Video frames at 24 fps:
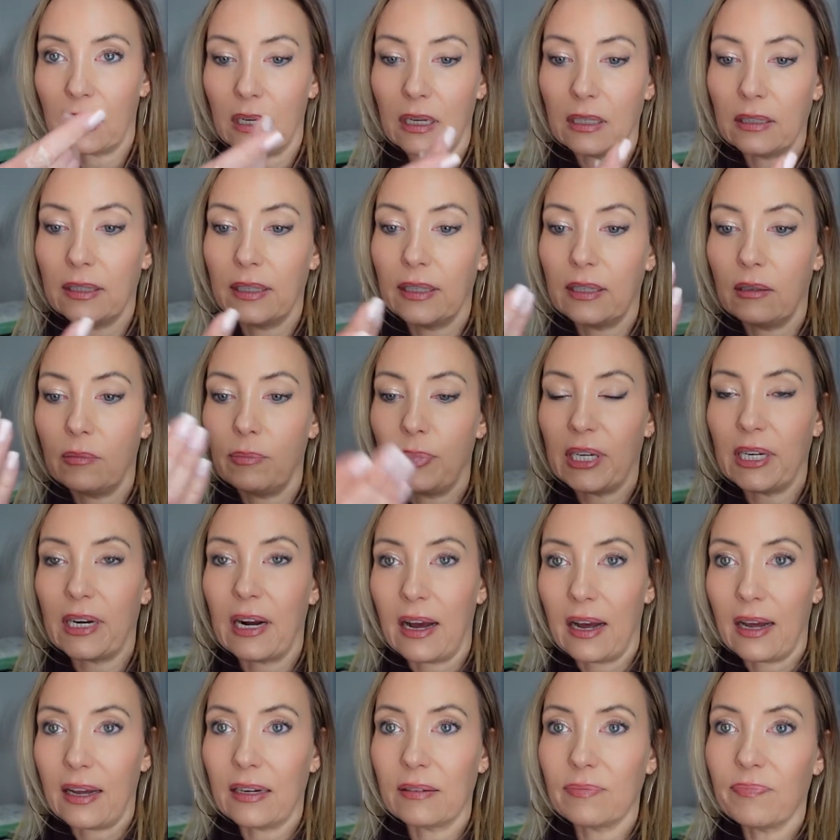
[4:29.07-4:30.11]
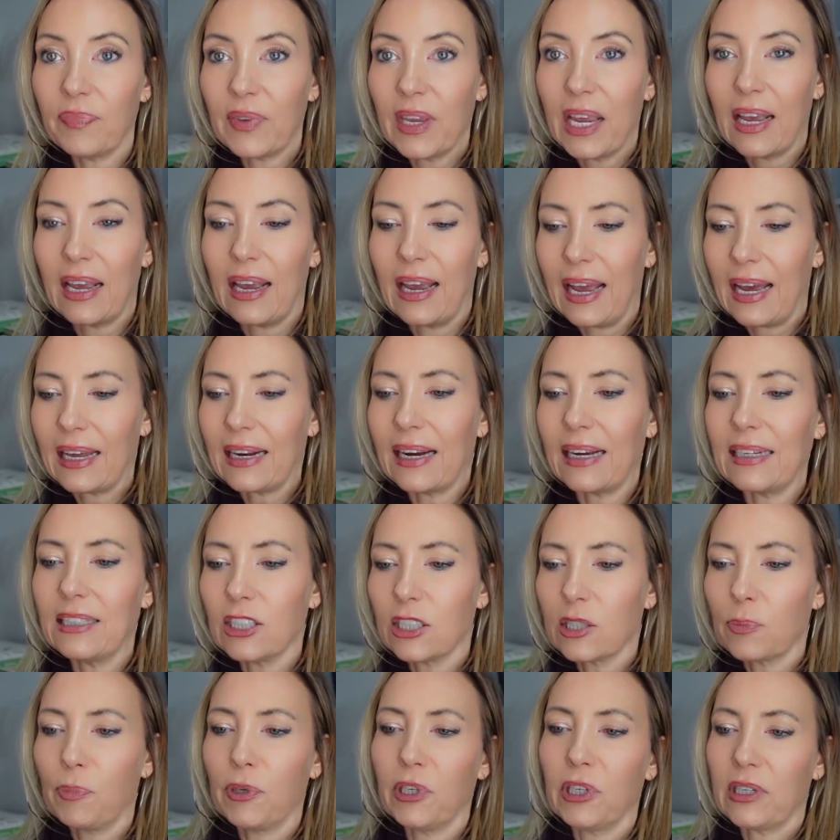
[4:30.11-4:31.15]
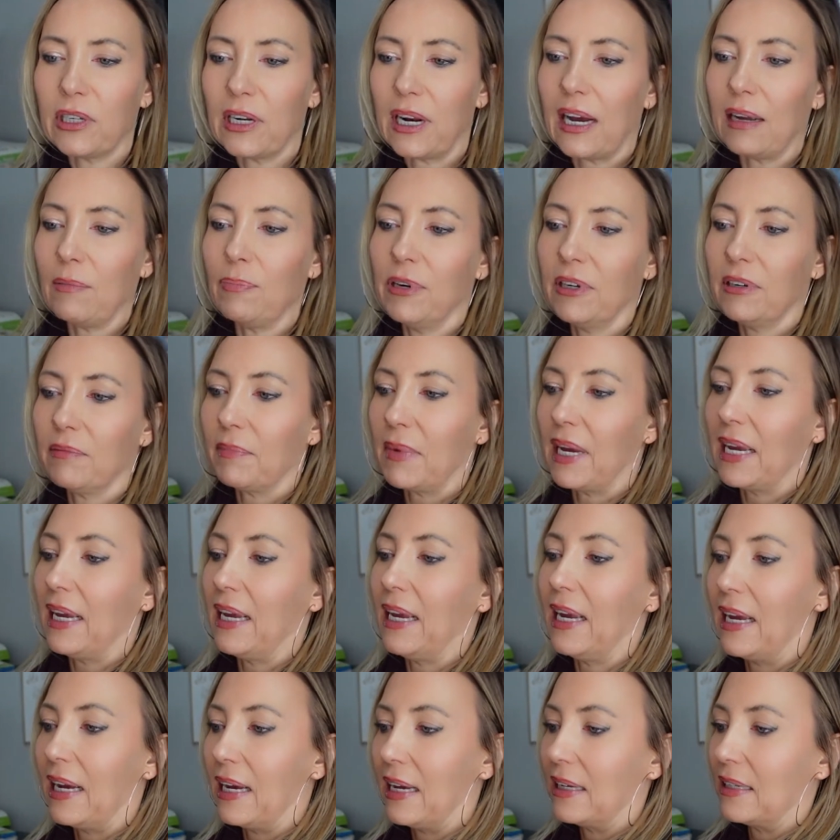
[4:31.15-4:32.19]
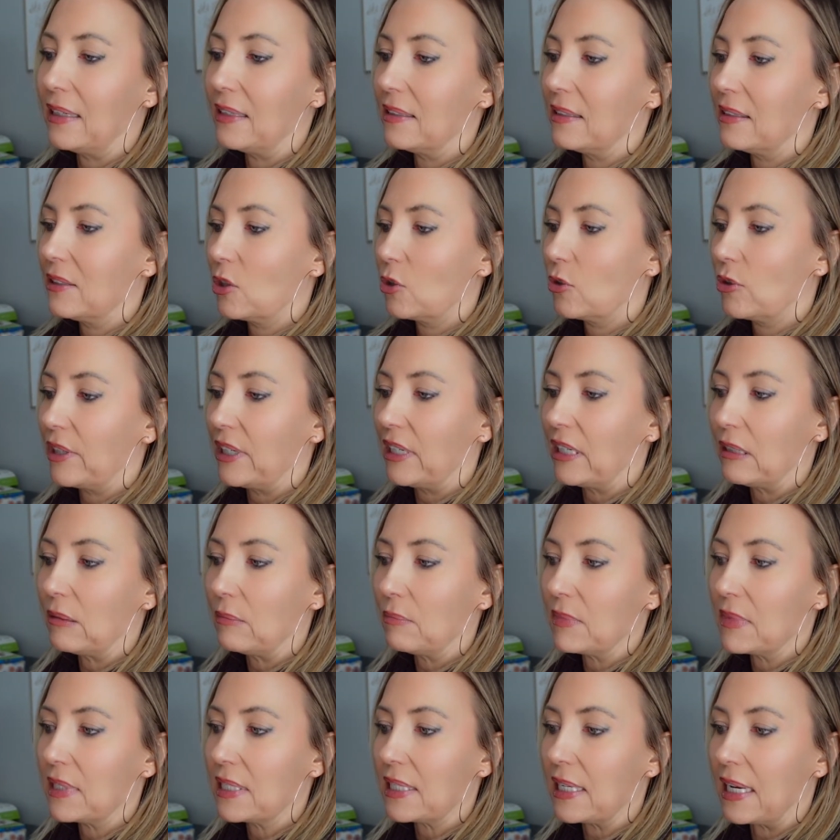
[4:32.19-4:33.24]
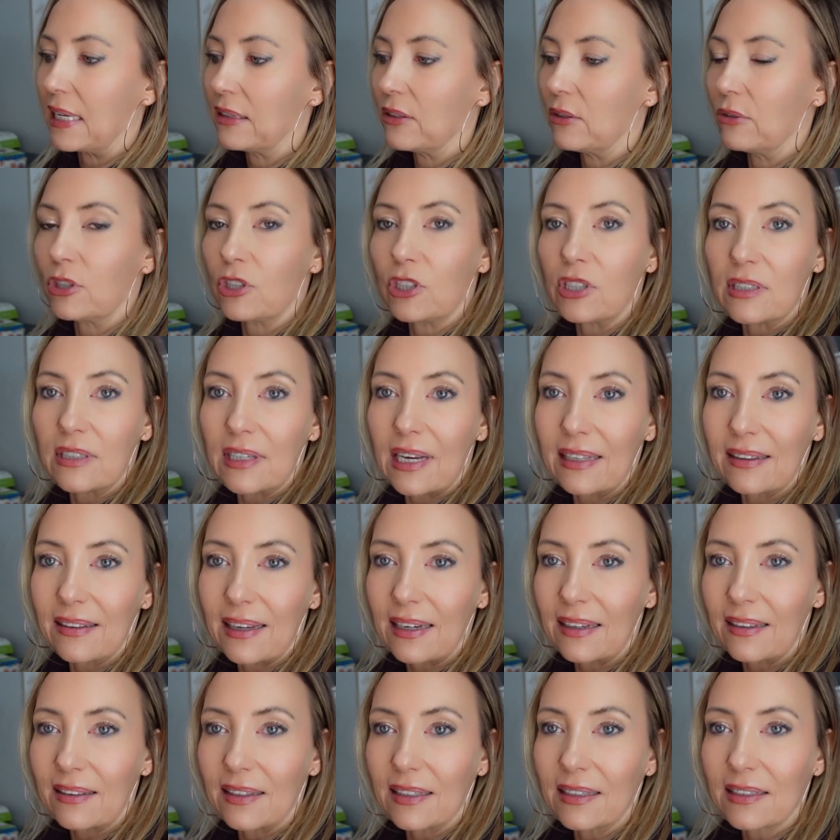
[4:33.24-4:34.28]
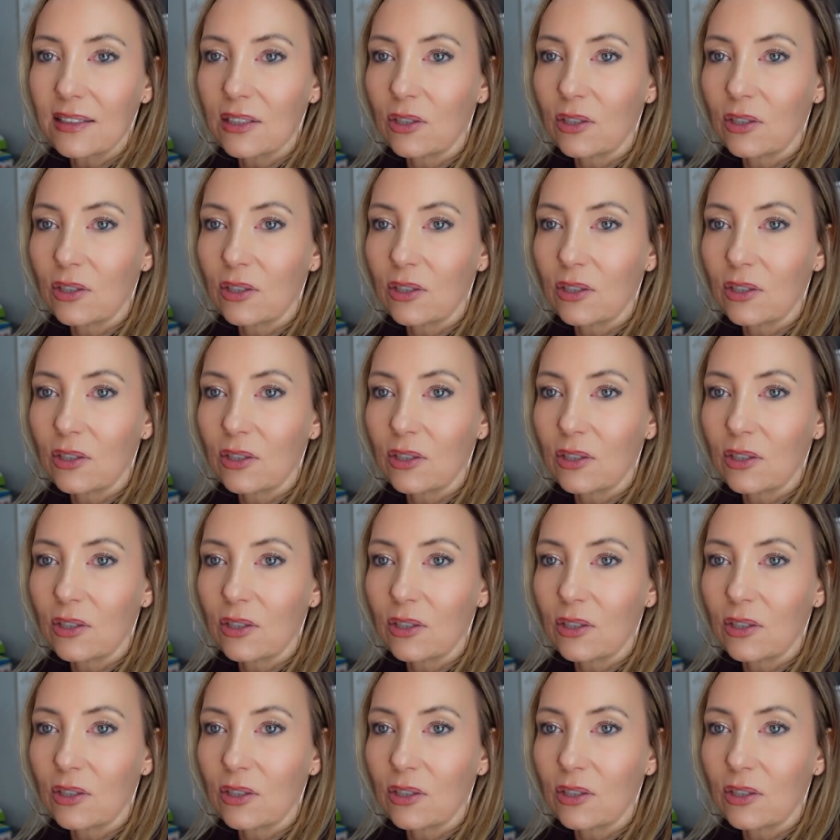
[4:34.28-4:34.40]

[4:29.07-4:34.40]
a little bit on. And I put my hand creams and lotions on like this.